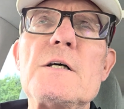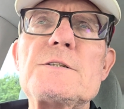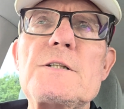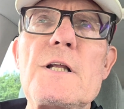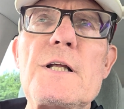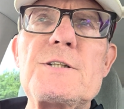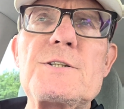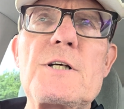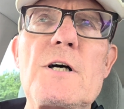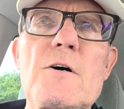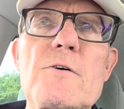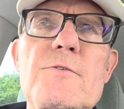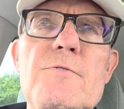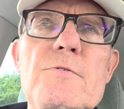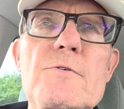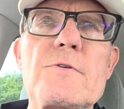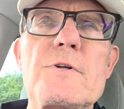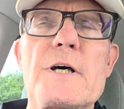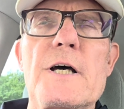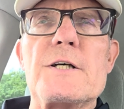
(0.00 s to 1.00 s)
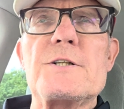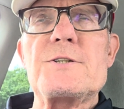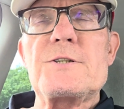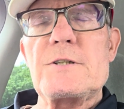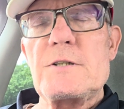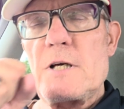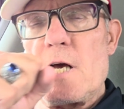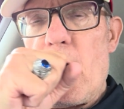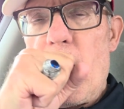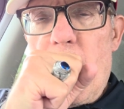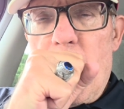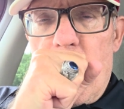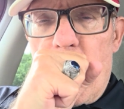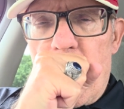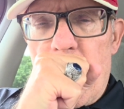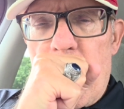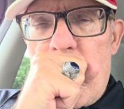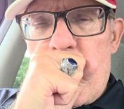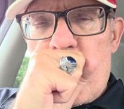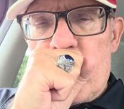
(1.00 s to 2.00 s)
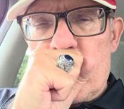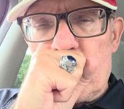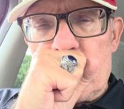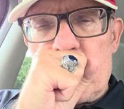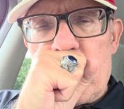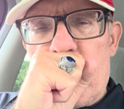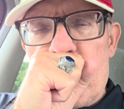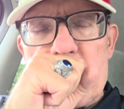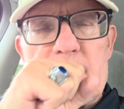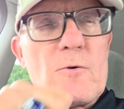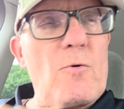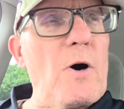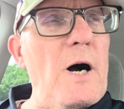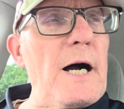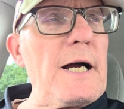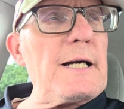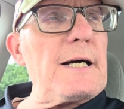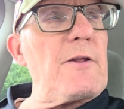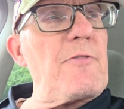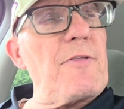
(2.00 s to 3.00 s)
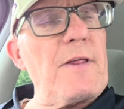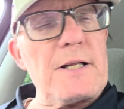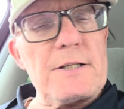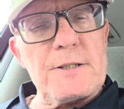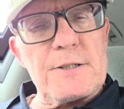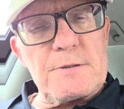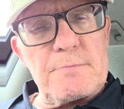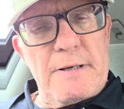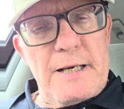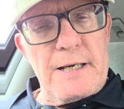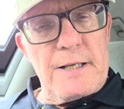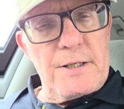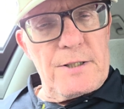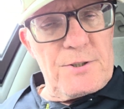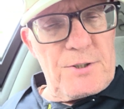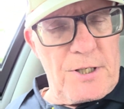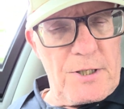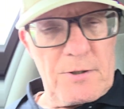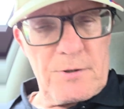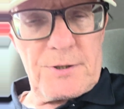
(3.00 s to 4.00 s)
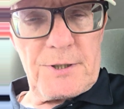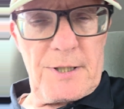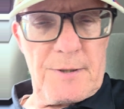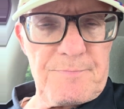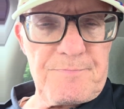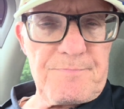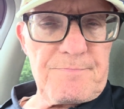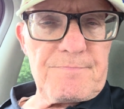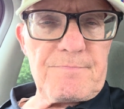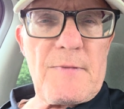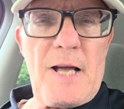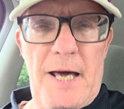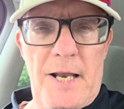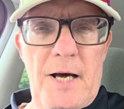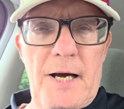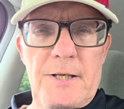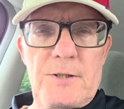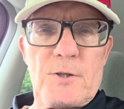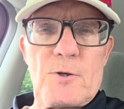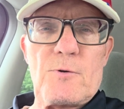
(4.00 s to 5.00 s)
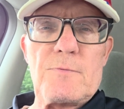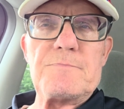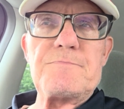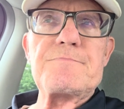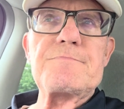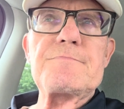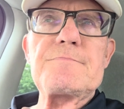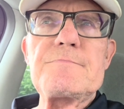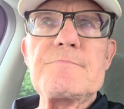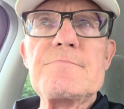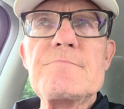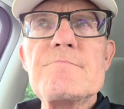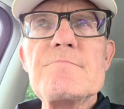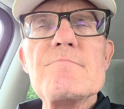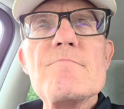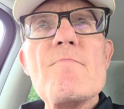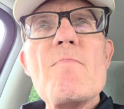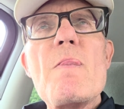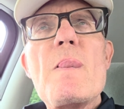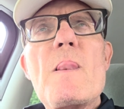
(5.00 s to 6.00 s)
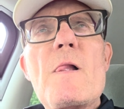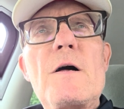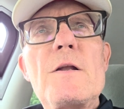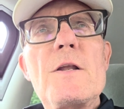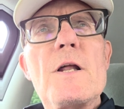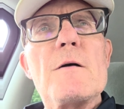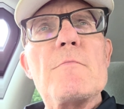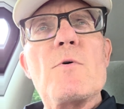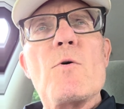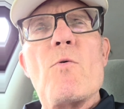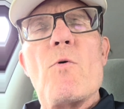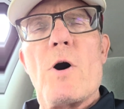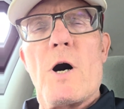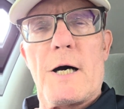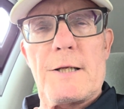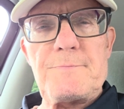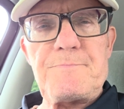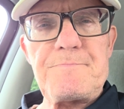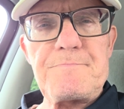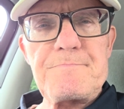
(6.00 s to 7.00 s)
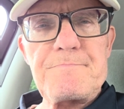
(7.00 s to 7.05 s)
So let's go through this. Why I think this man is guilty, and I do. Number one,